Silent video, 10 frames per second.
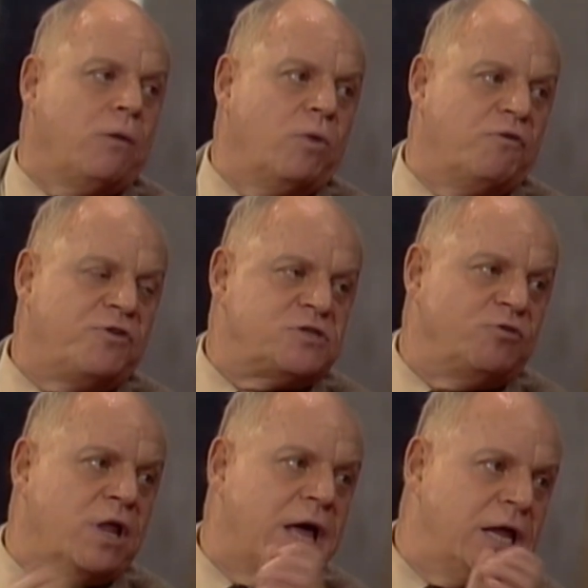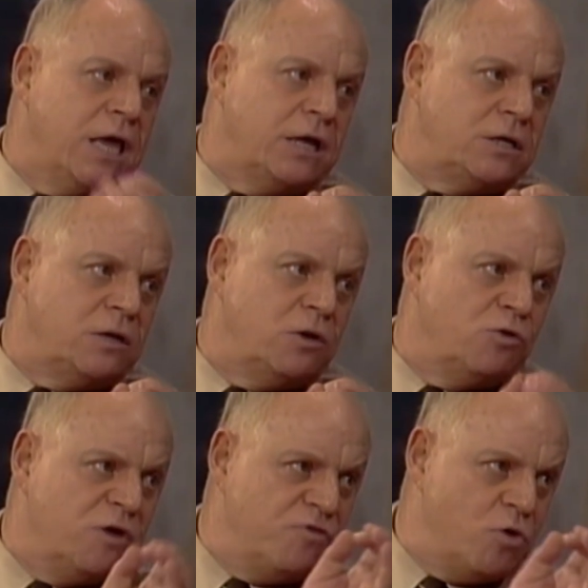Well, first of all, I had to get,
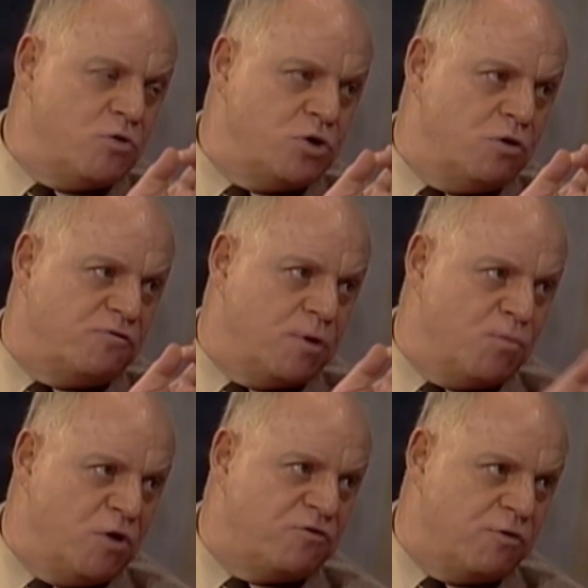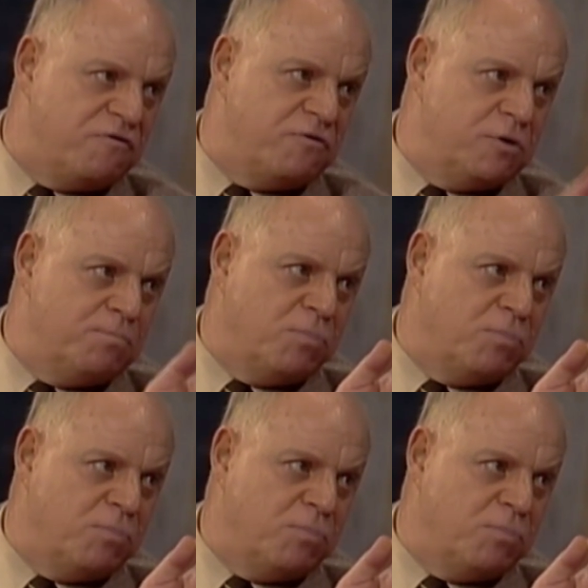even though if you're Merv Griffin,